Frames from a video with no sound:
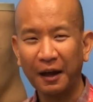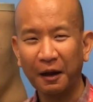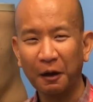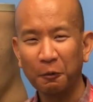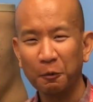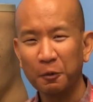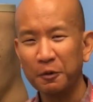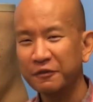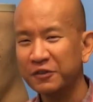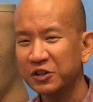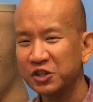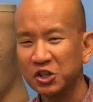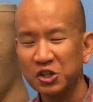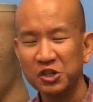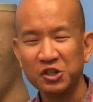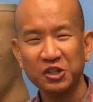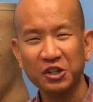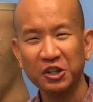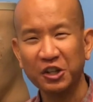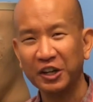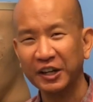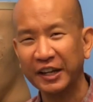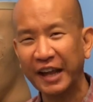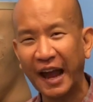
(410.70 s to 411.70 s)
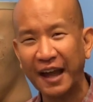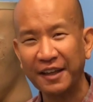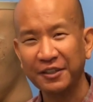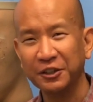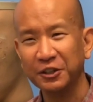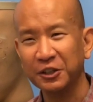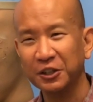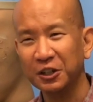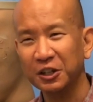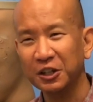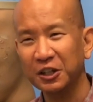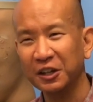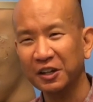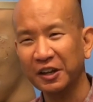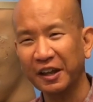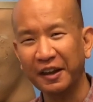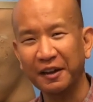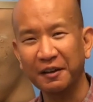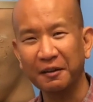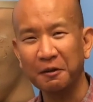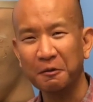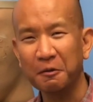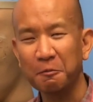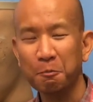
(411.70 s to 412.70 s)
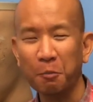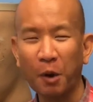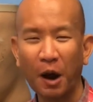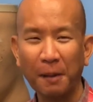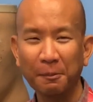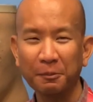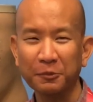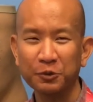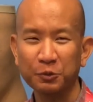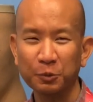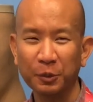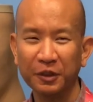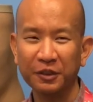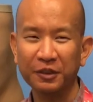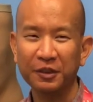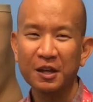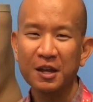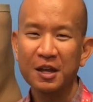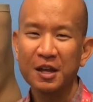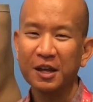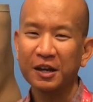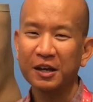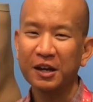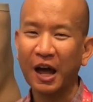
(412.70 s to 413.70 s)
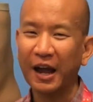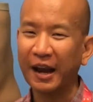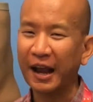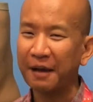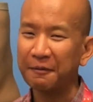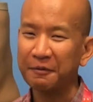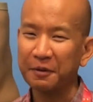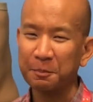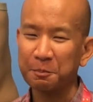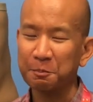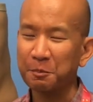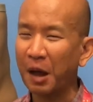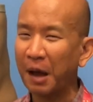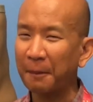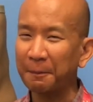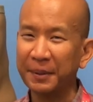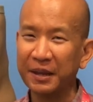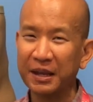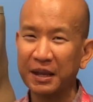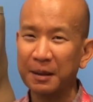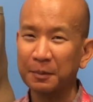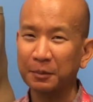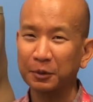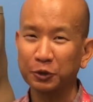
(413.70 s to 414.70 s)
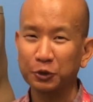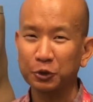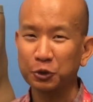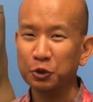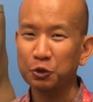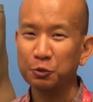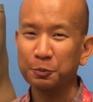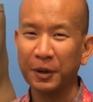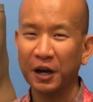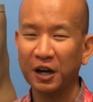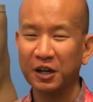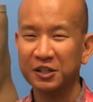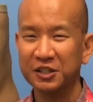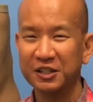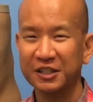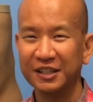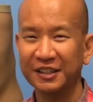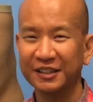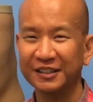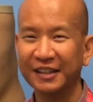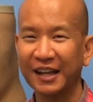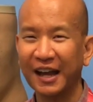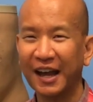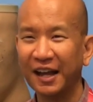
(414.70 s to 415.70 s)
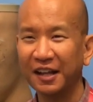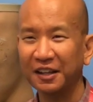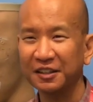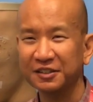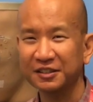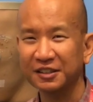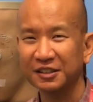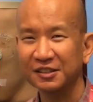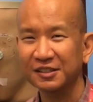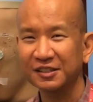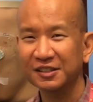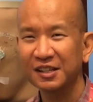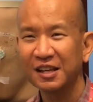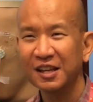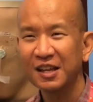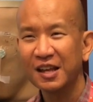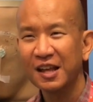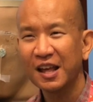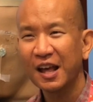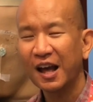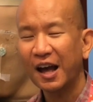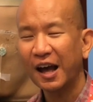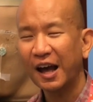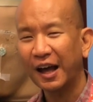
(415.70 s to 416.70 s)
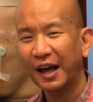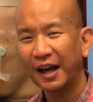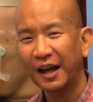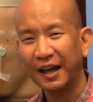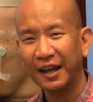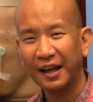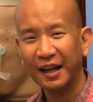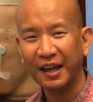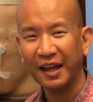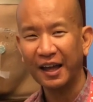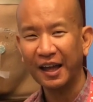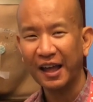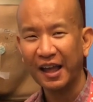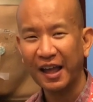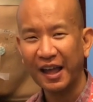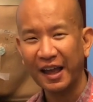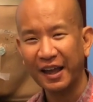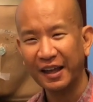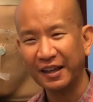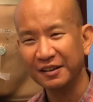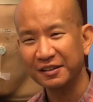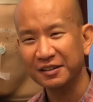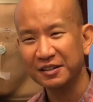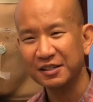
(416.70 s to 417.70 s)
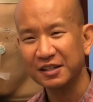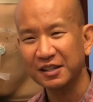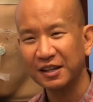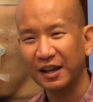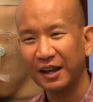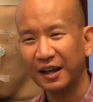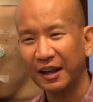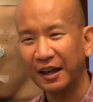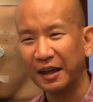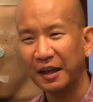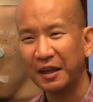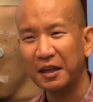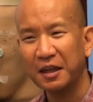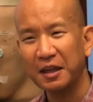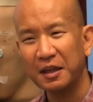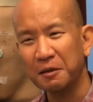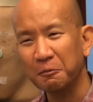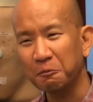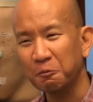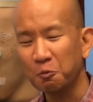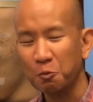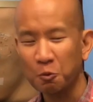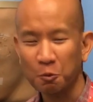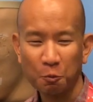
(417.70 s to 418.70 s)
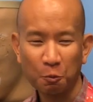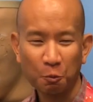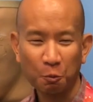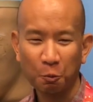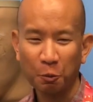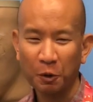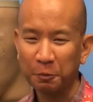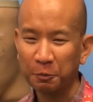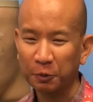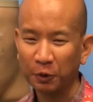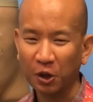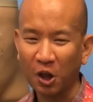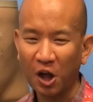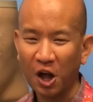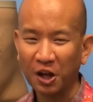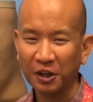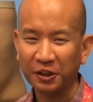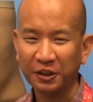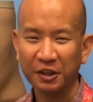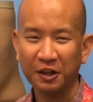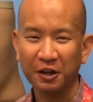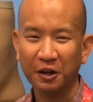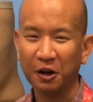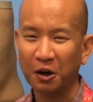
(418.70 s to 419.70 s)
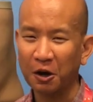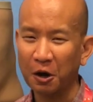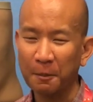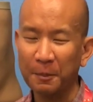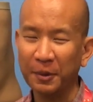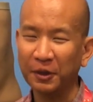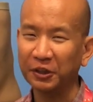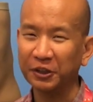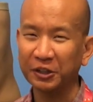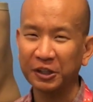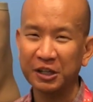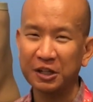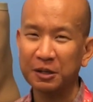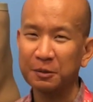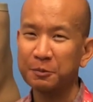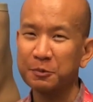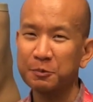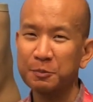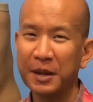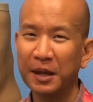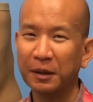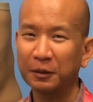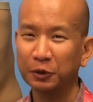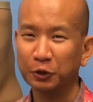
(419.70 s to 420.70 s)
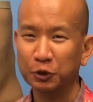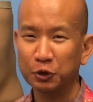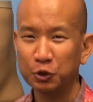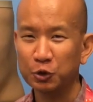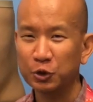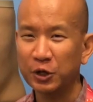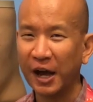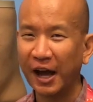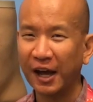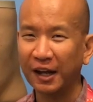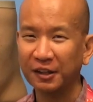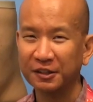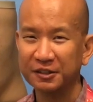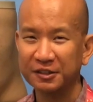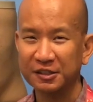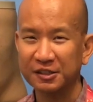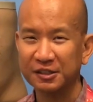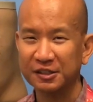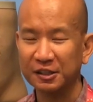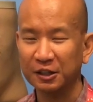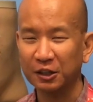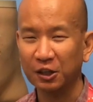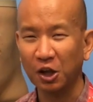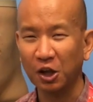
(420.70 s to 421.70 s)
revisions to their catheter, and problems with not being able to do peritoneal dialysis. And it would prolong their ability to be able to do dialysis in the